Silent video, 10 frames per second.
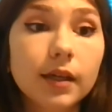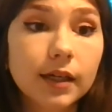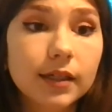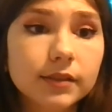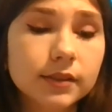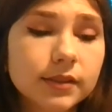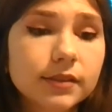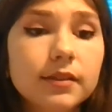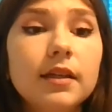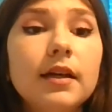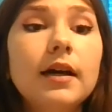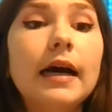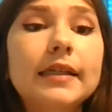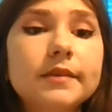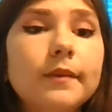Guns.
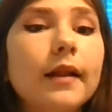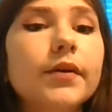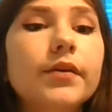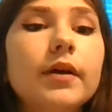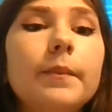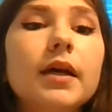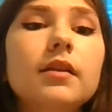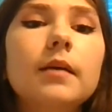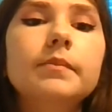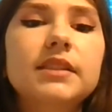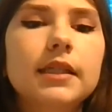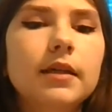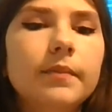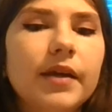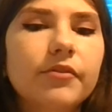I swallowed, a big lump
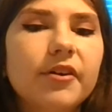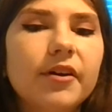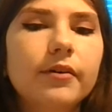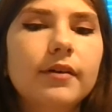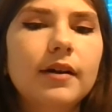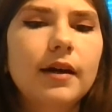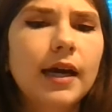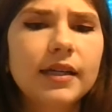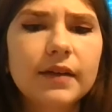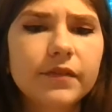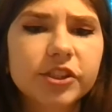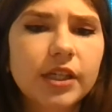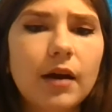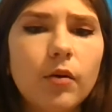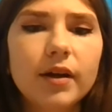sticking in my throat. I never
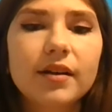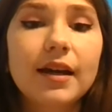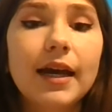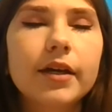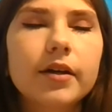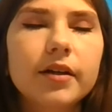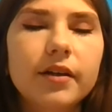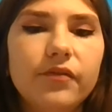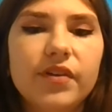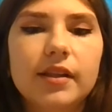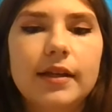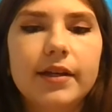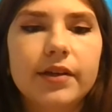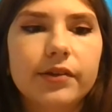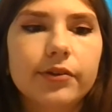shot one. I couldn't fill out
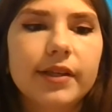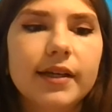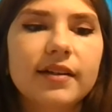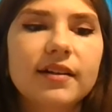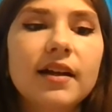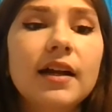another thing.